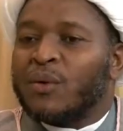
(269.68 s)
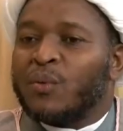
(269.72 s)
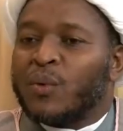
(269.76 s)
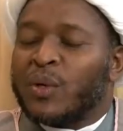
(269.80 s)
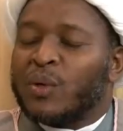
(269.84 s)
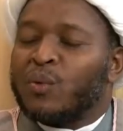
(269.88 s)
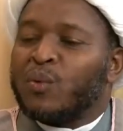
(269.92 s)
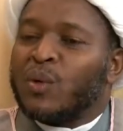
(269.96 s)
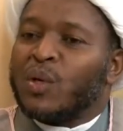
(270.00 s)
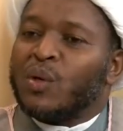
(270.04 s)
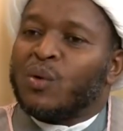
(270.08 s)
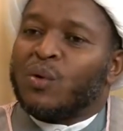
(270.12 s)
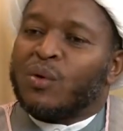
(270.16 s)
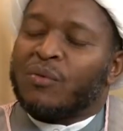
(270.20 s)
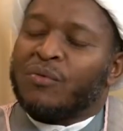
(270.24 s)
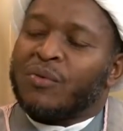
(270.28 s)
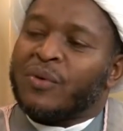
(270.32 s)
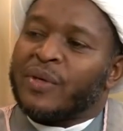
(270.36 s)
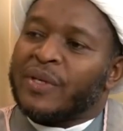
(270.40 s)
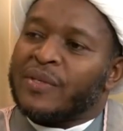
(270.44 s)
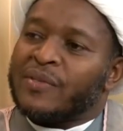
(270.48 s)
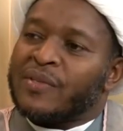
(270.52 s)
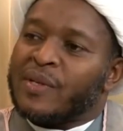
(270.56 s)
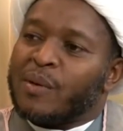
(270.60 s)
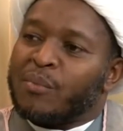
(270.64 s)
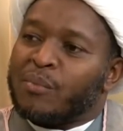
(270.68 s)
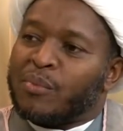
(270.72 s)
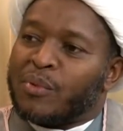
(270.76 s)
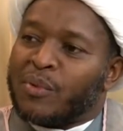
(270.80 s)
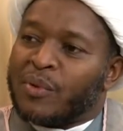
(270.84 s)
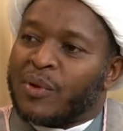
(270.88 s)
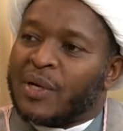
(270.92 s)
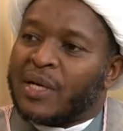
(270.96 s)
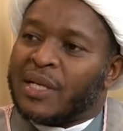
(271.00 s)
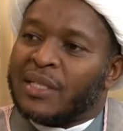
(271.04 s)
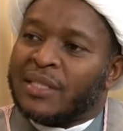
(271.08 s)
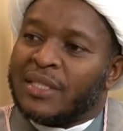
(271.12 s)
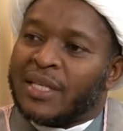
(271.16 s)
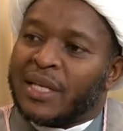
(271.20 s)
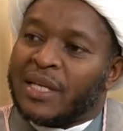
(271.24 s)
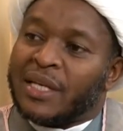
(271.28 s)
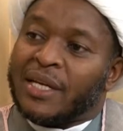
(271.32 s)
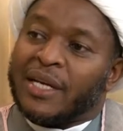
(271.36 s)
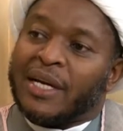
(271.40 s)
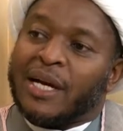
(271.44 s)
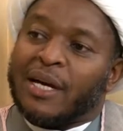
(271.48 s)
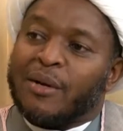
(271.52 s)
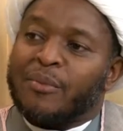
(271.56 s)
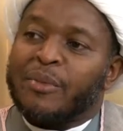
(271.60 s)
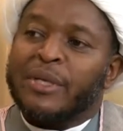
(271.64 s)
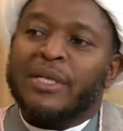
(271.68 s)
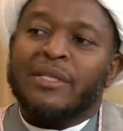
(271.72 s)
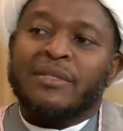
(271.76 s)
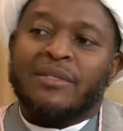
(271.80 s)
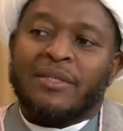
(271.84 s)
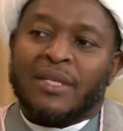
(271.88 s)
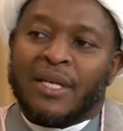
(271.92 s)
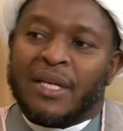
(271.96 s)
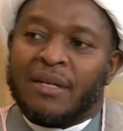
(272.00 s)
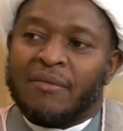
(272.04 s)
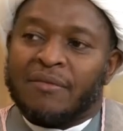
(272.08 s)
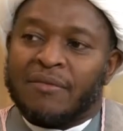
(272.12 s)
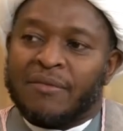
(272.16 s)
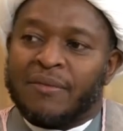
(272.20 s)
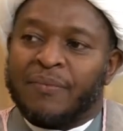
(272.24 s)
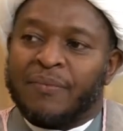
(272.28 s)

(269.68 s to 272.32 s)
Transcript: when we look, for example, at Al-Kaaba itself,